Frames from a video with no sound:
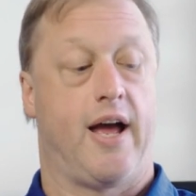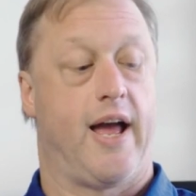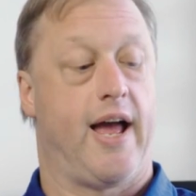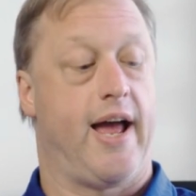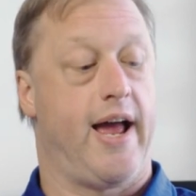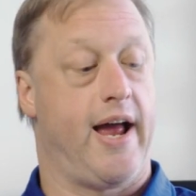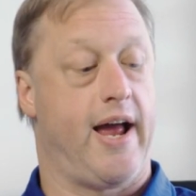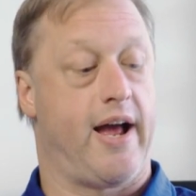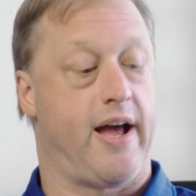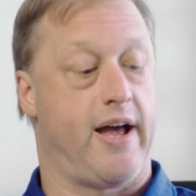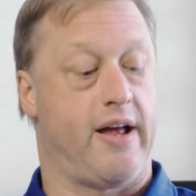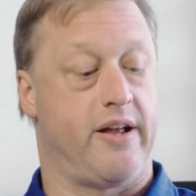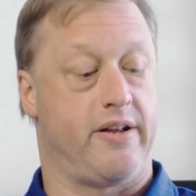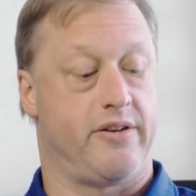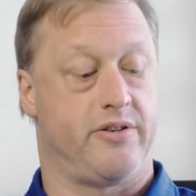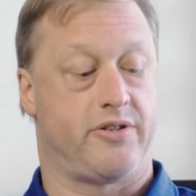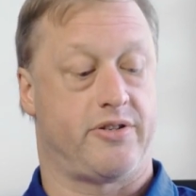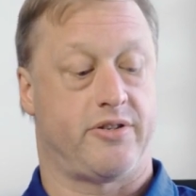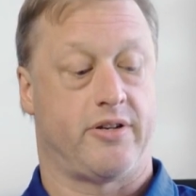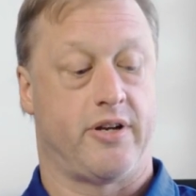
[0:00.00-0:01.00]

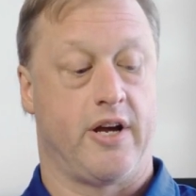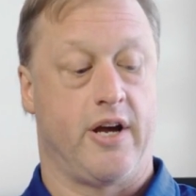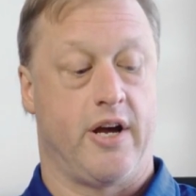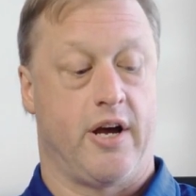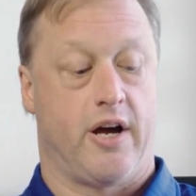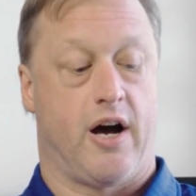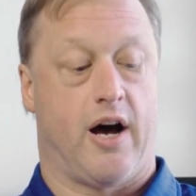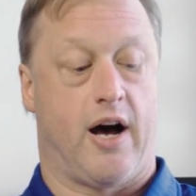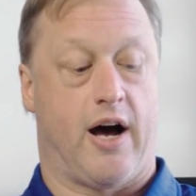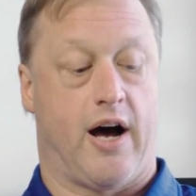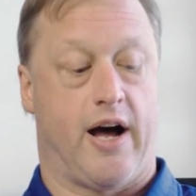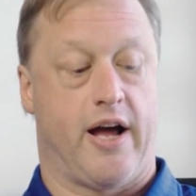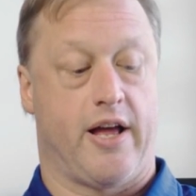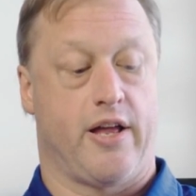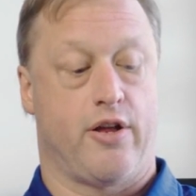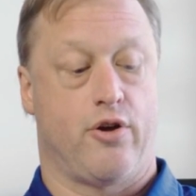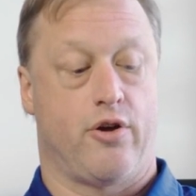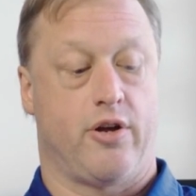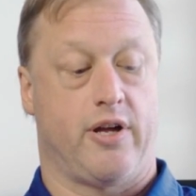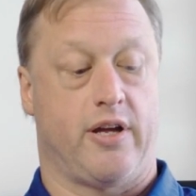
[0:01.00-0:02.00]
And
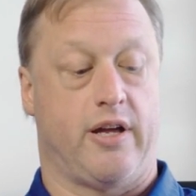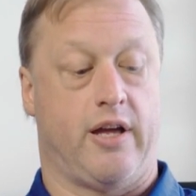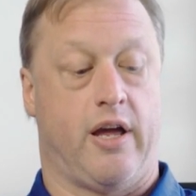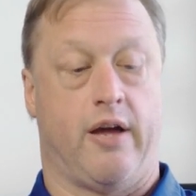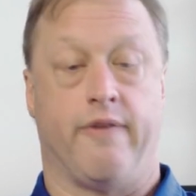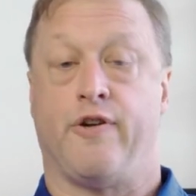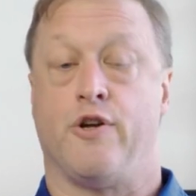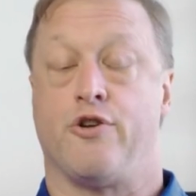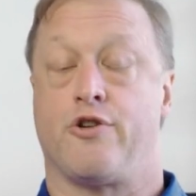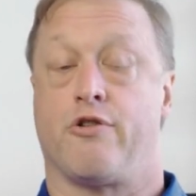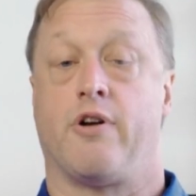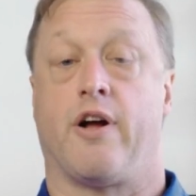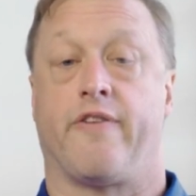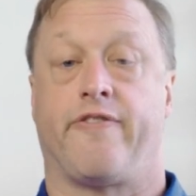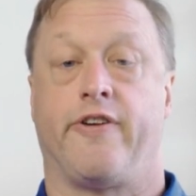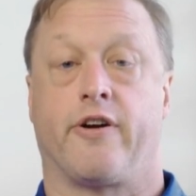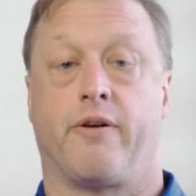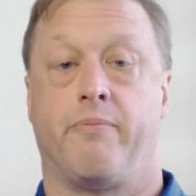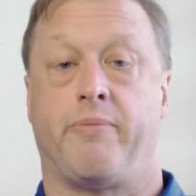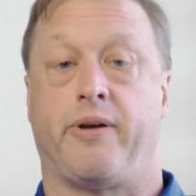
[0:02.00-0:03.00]
if you turn off
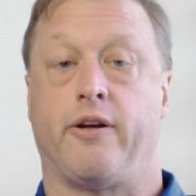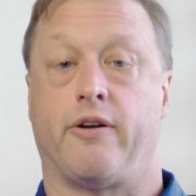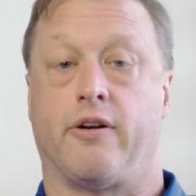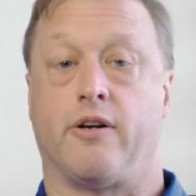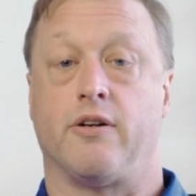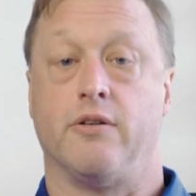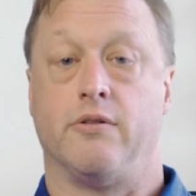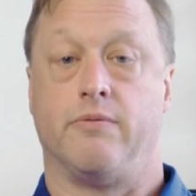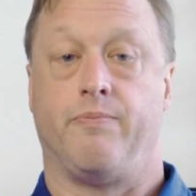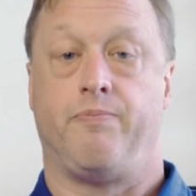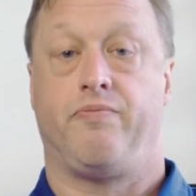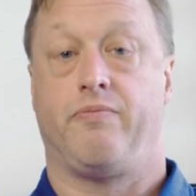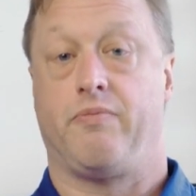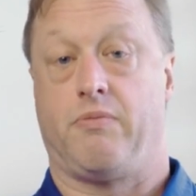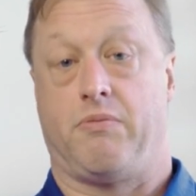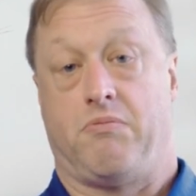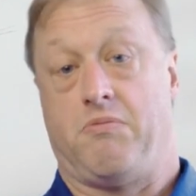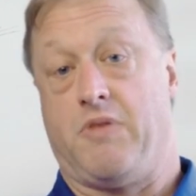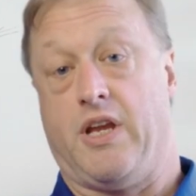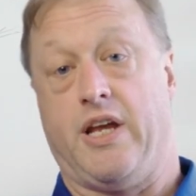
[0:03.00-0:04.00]
your computer,
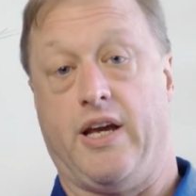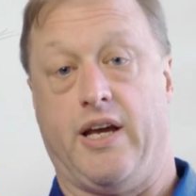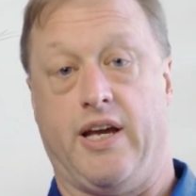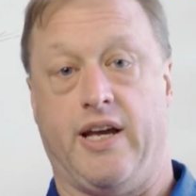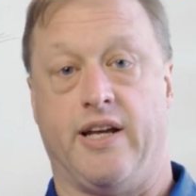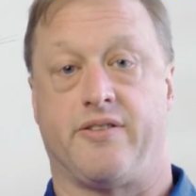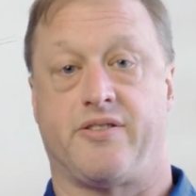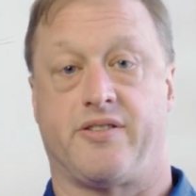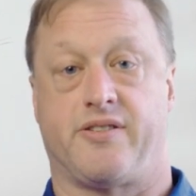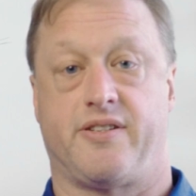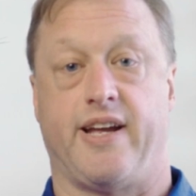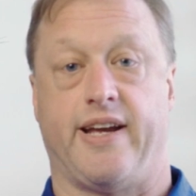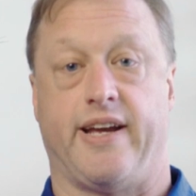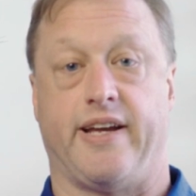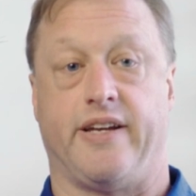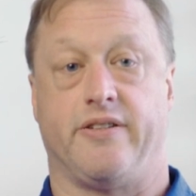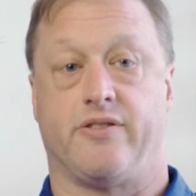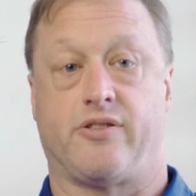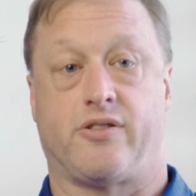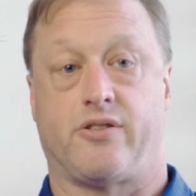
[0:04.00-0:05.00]
it
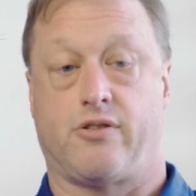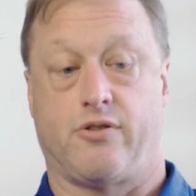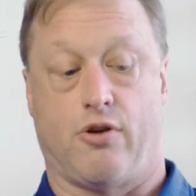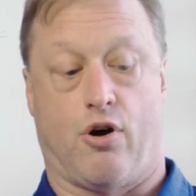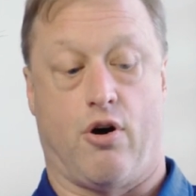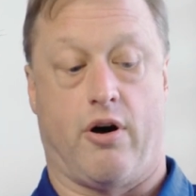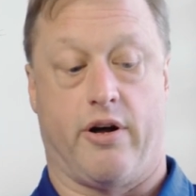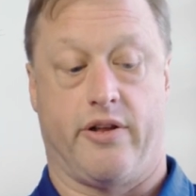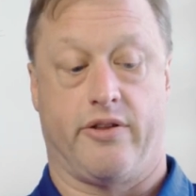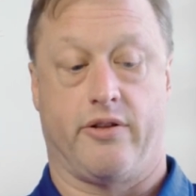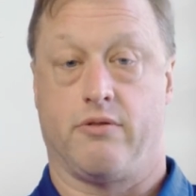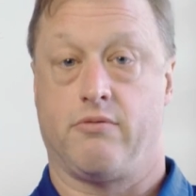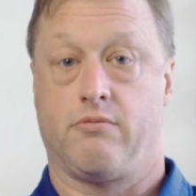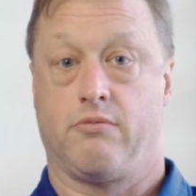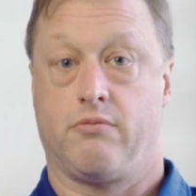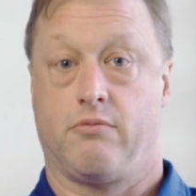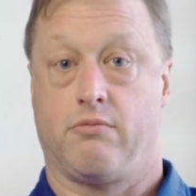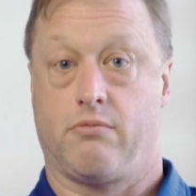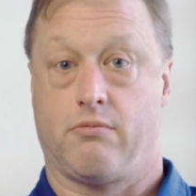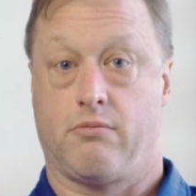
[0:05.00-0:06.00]
stays on
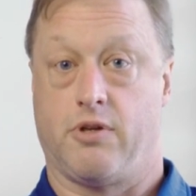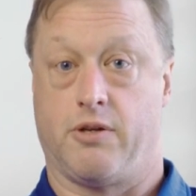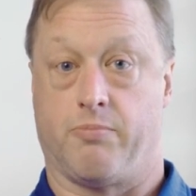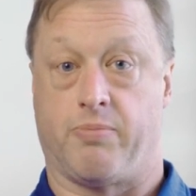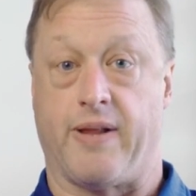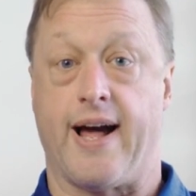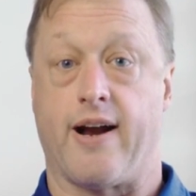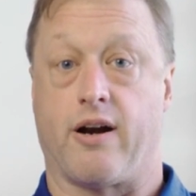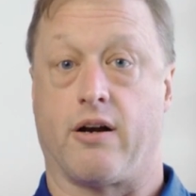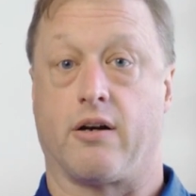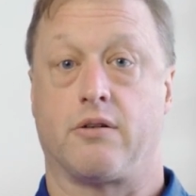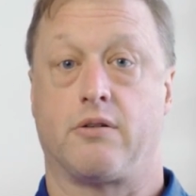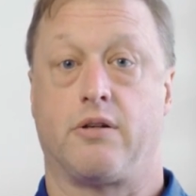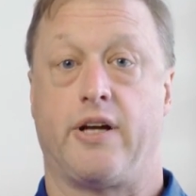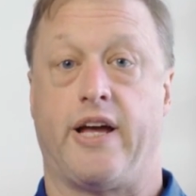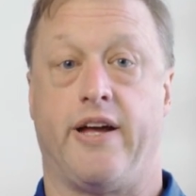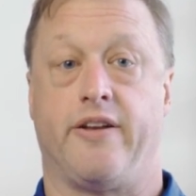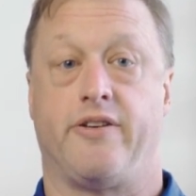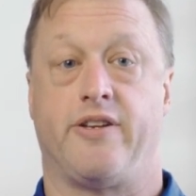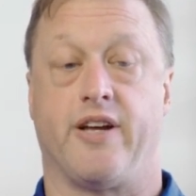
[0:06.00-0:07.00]
the platter.
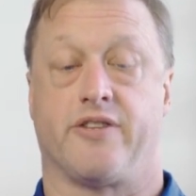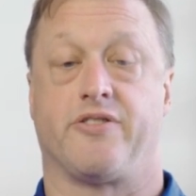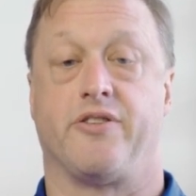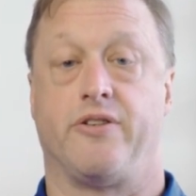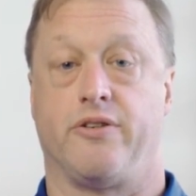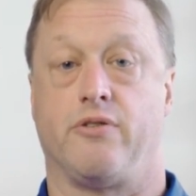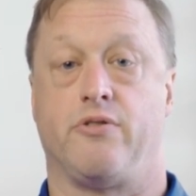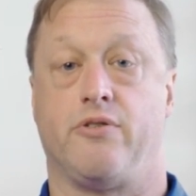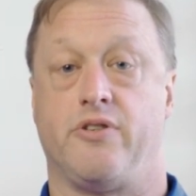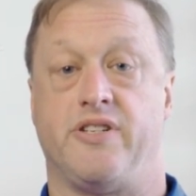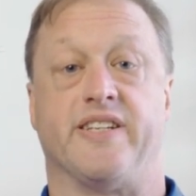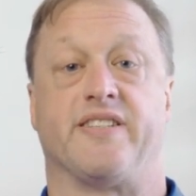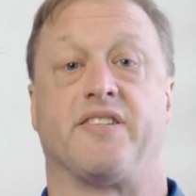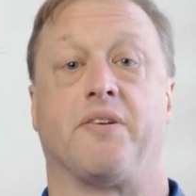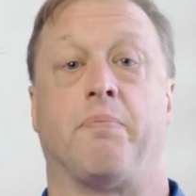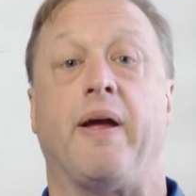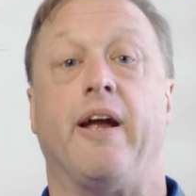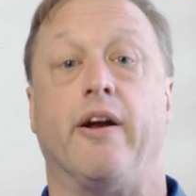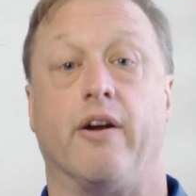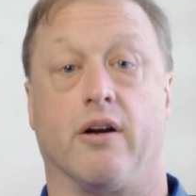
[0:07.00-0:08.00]
It doesn't
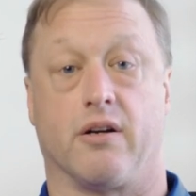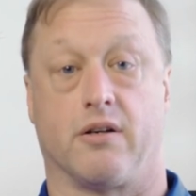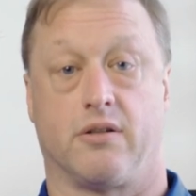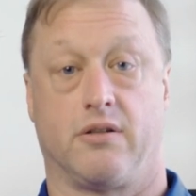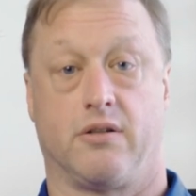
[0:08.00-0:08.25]
disappear.